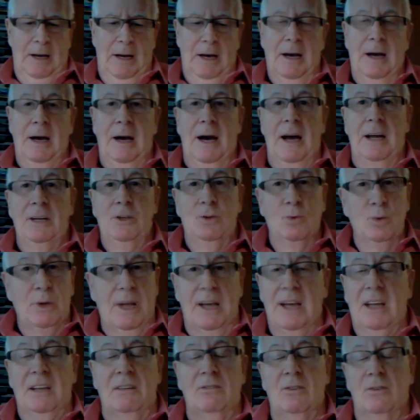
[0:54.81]
I do
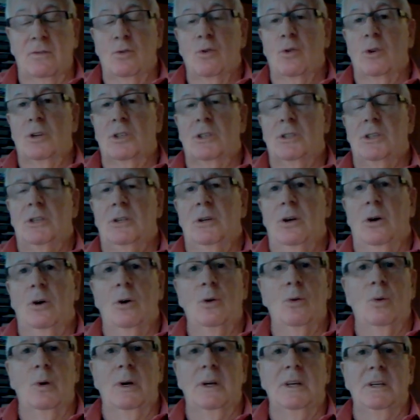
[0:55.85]
that, of course,
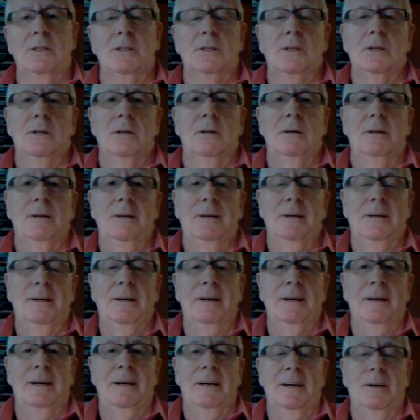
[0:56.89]
always
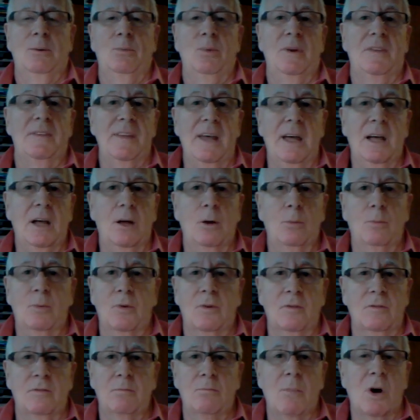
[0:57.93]
with the help
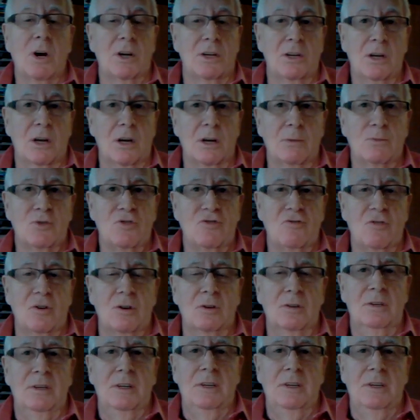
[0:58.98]
of Martin Armstrong,